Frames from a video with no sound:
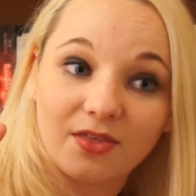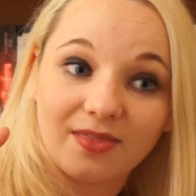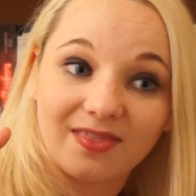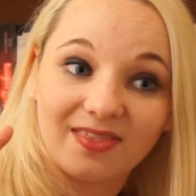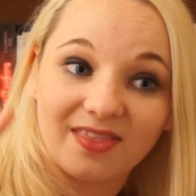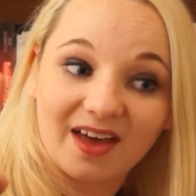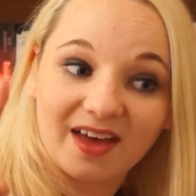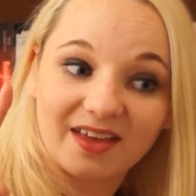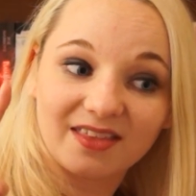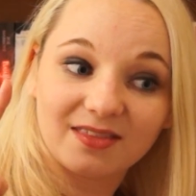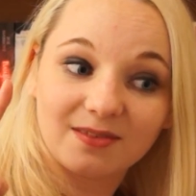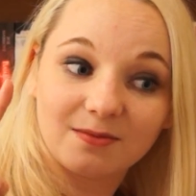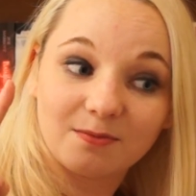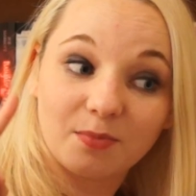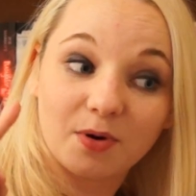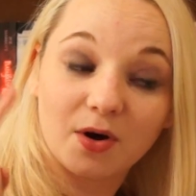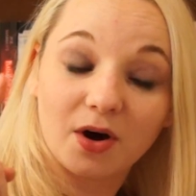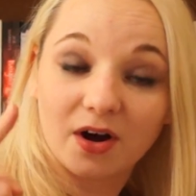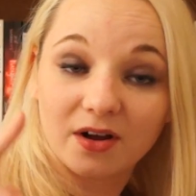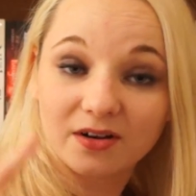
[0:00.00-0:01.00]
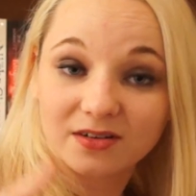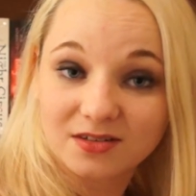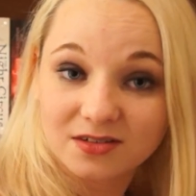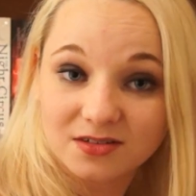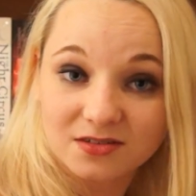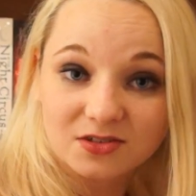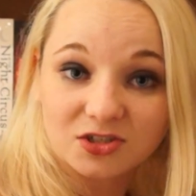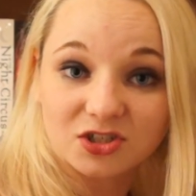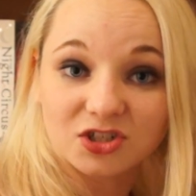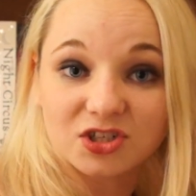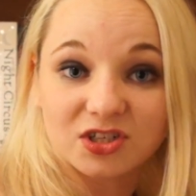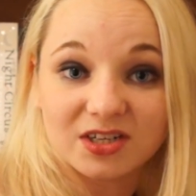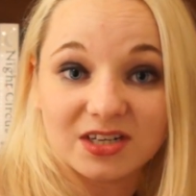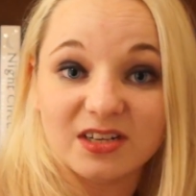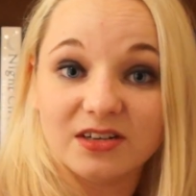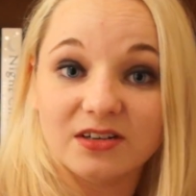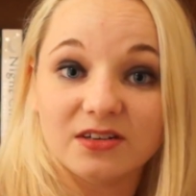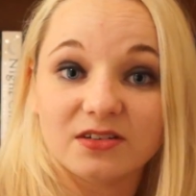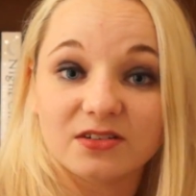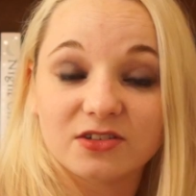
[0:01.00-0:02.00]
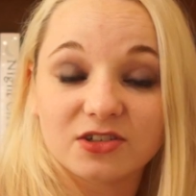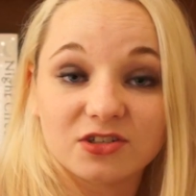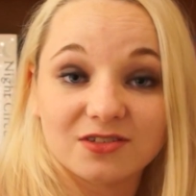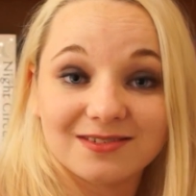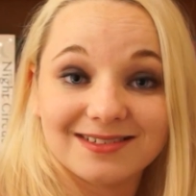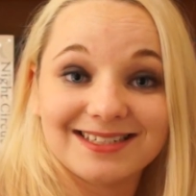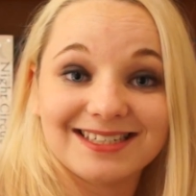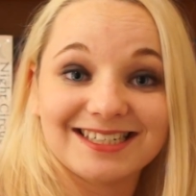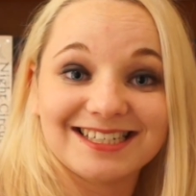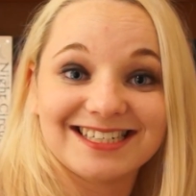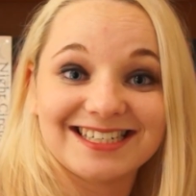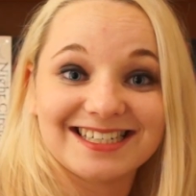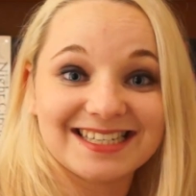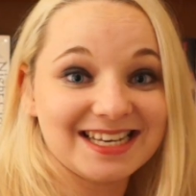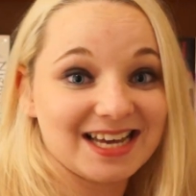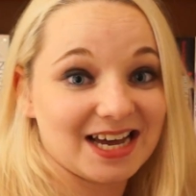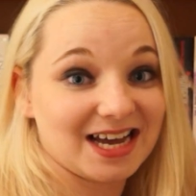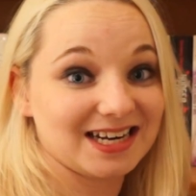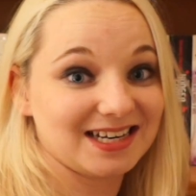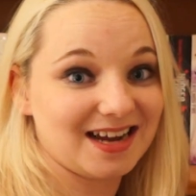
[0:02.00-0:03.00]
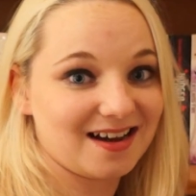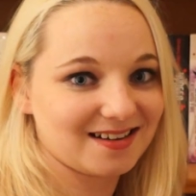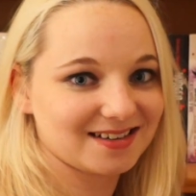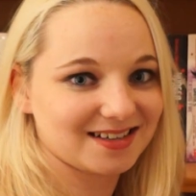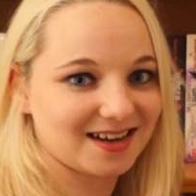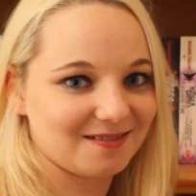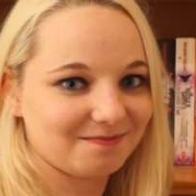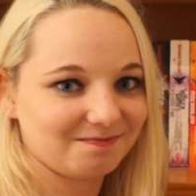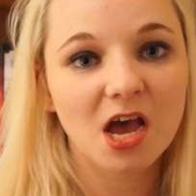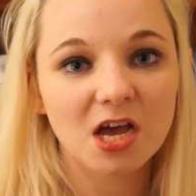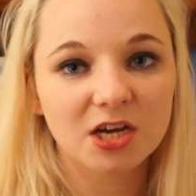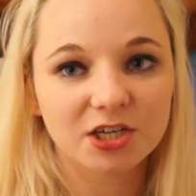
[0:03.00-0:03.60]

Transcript: That part she should see a doctor.